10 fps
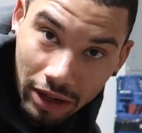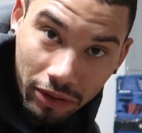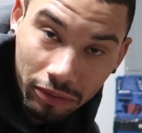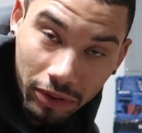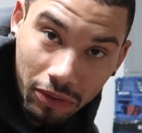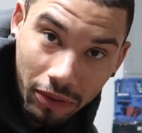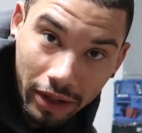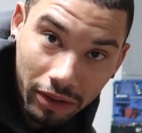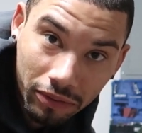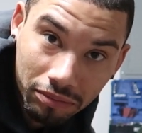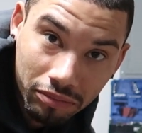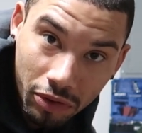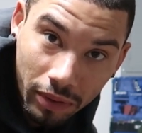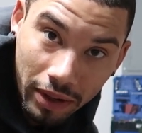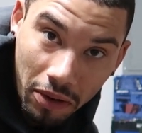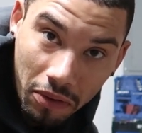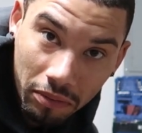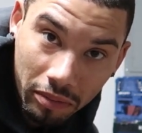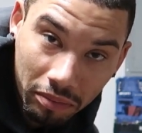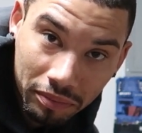I couldn't record it or do it at
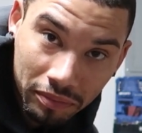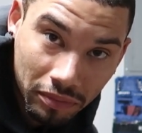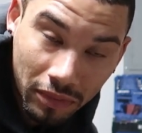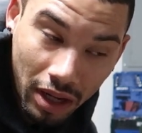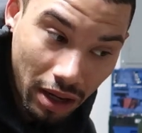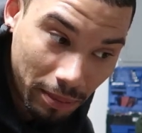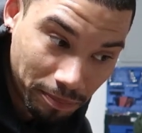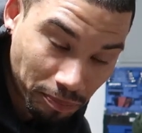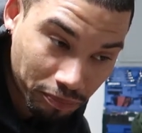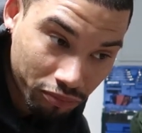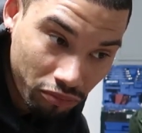home. Um,